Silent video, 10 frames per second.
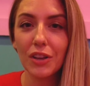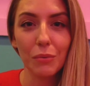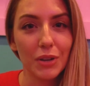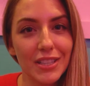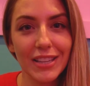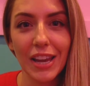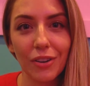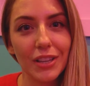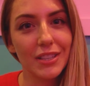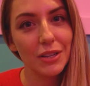the only ones in
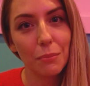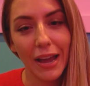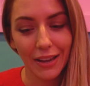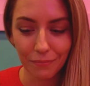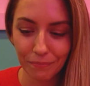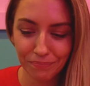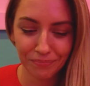here and it's still banging.